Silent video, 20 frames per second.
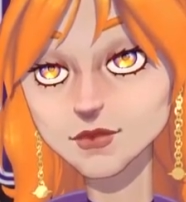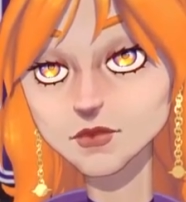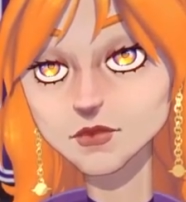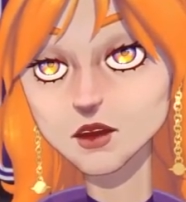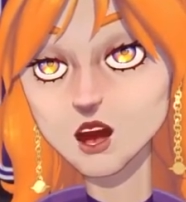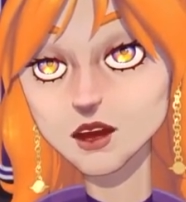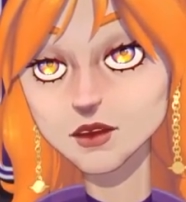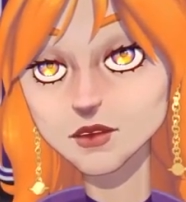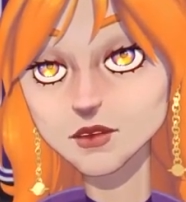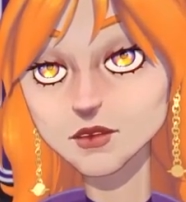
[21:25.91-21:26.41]
Too
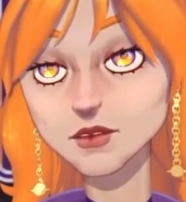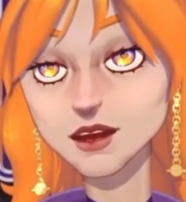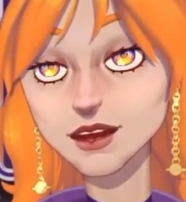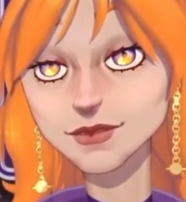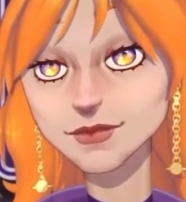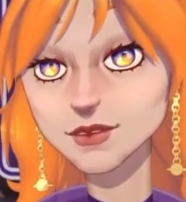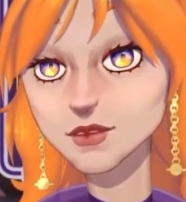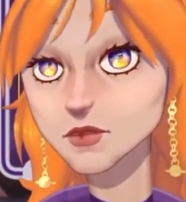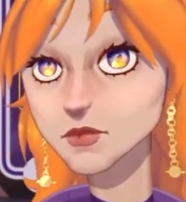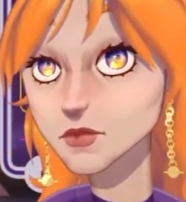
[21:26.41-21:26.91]
much
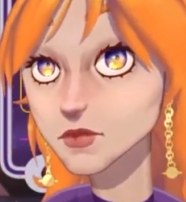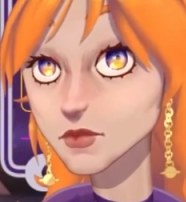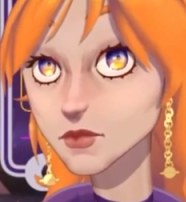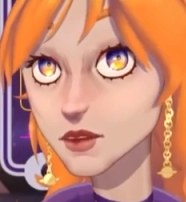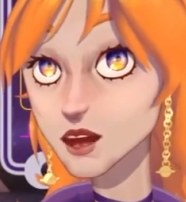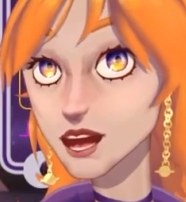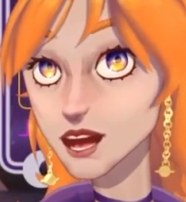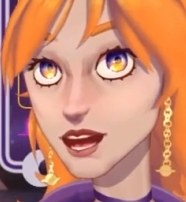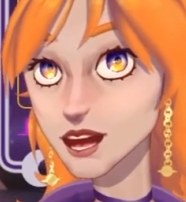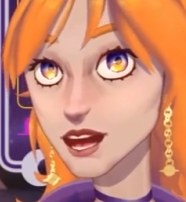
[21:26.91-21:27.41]
stress and you
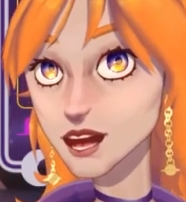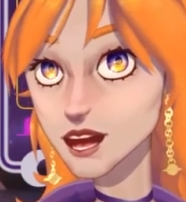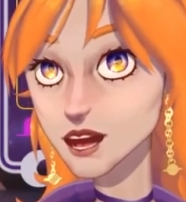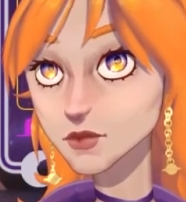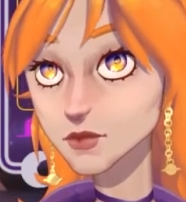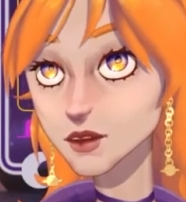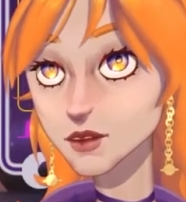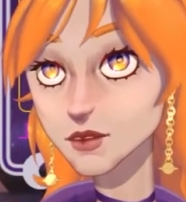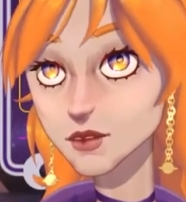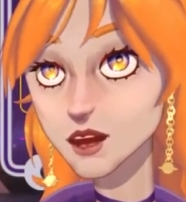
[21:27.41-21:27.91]
die,
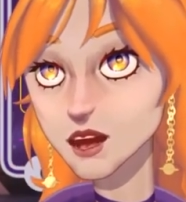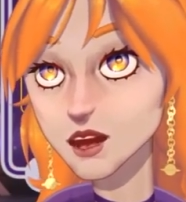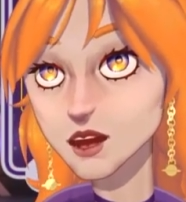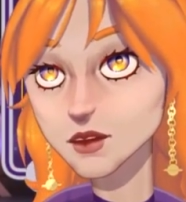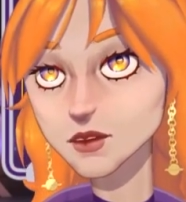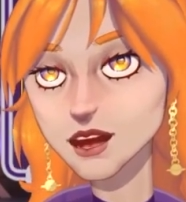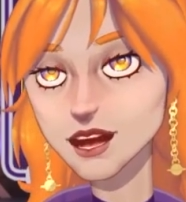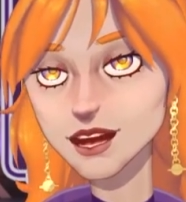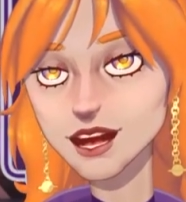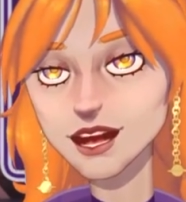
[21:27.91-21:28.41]
but there are
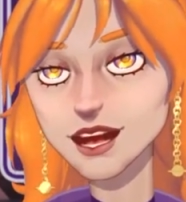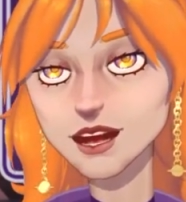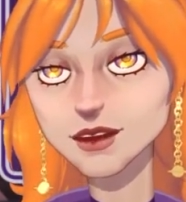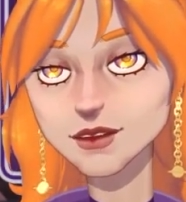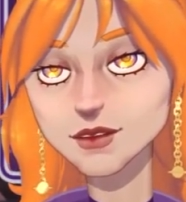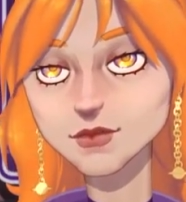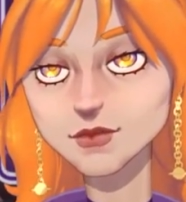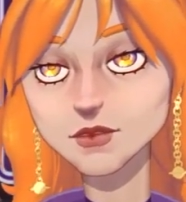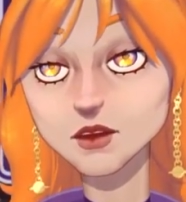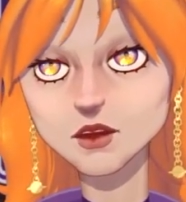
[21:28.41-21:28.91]

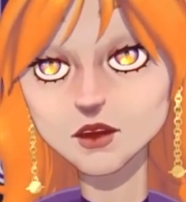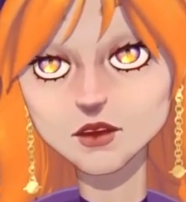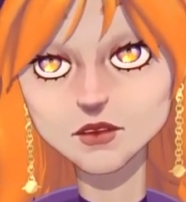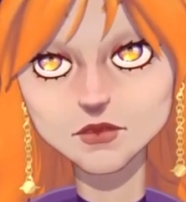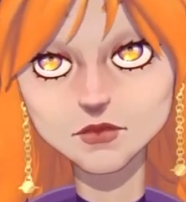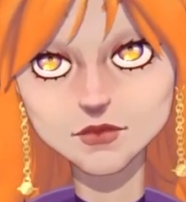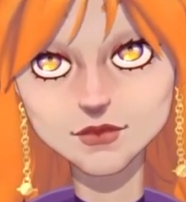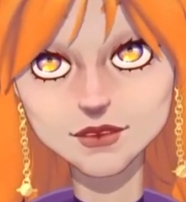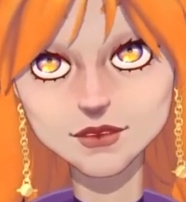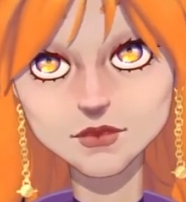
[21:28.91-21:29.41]
mechanics for
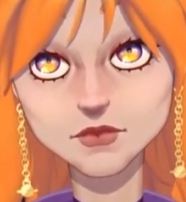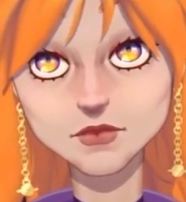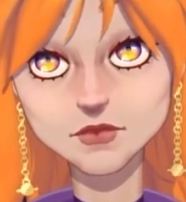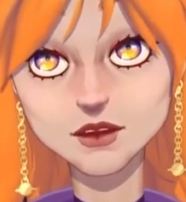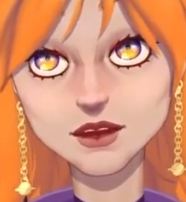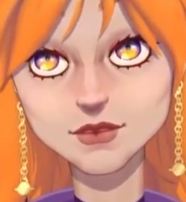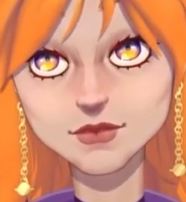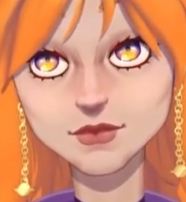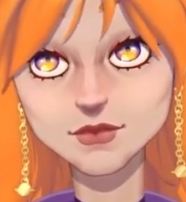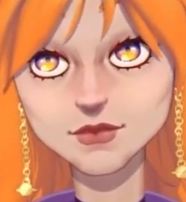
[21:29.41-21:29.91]
reducing
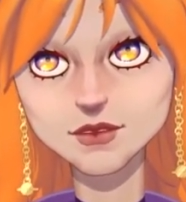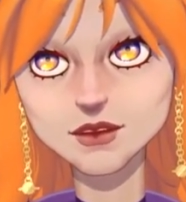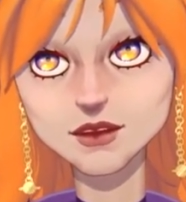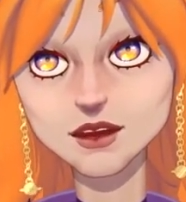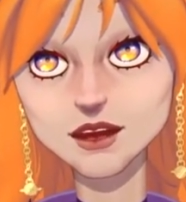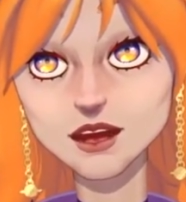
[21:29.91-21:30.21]
stress,